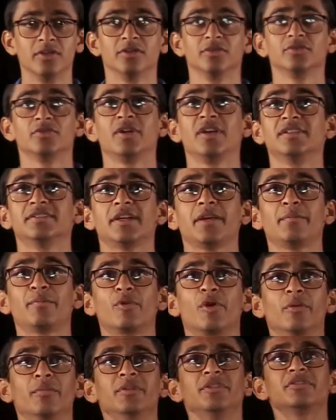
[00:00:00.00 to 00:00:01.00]
So as I
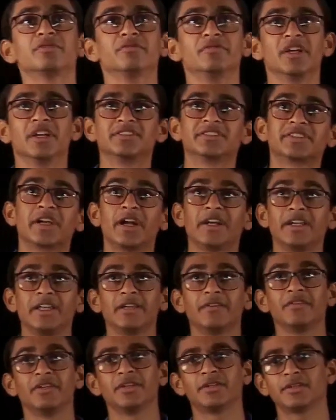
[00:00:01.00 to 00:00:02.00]
promised, we are
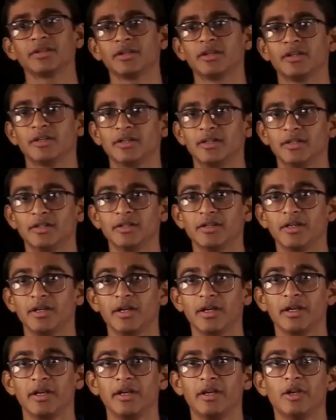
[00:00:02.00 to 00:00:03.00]
starting with
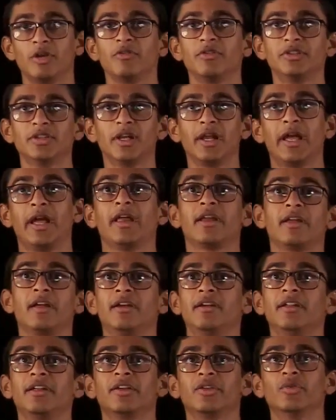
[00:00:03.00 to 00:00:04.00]
individual air
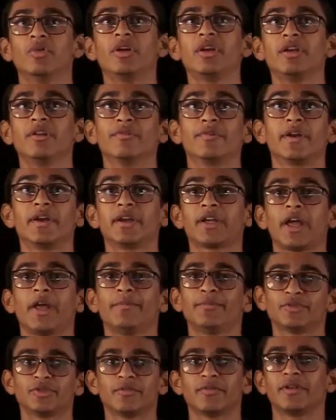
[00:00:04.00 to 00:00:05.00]
handling unit, different
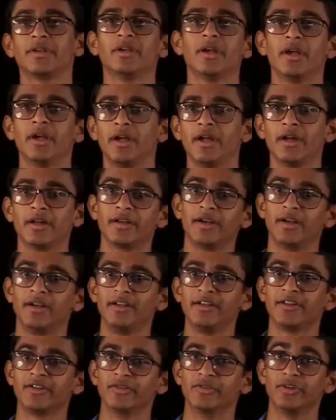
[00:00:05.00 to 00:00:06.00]
types of air
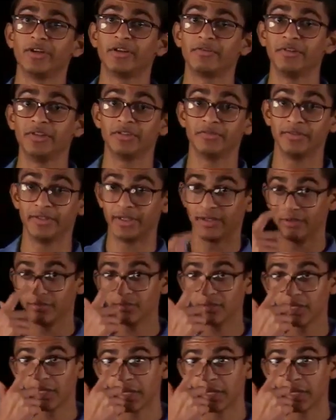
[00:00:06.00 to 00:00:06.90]
handling unit which we have.